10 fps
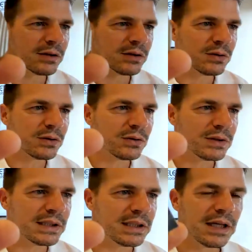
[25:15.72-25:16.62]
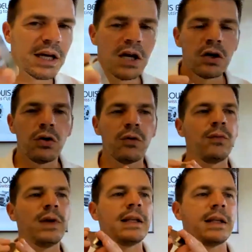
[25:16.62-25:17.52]
to see. You
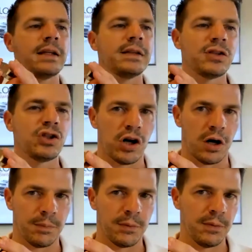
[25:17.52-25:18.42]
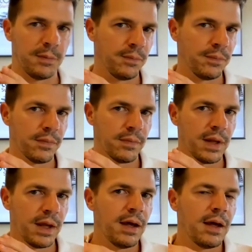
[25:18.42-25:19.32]
feel that it's sharp,
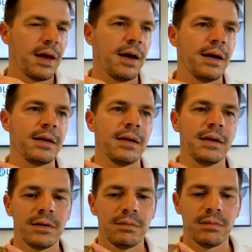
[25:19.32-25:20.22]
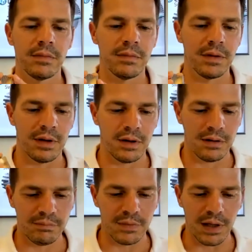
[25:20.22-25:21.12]
and
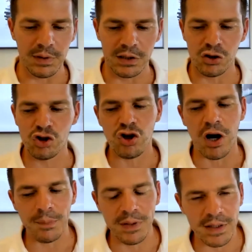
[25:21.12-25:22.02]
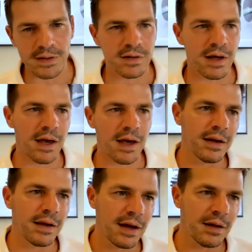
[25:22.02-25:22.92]
I mean sharpness
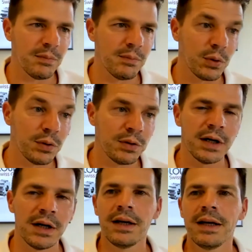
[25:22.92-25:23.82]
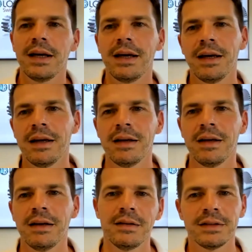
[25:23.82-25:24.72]
and burr
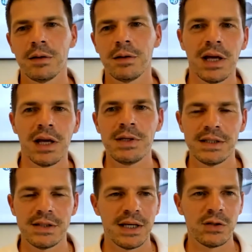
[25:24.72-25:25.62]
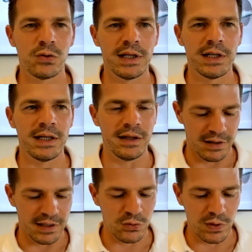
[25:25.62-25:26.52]
sometimes is
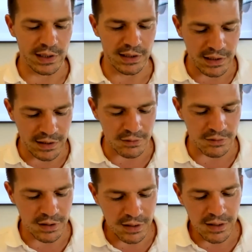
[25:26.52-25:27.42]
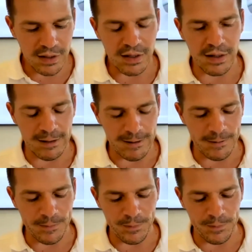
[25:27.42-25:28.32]
really near.
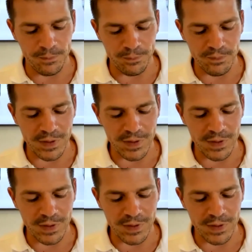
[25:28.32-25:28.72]
Um,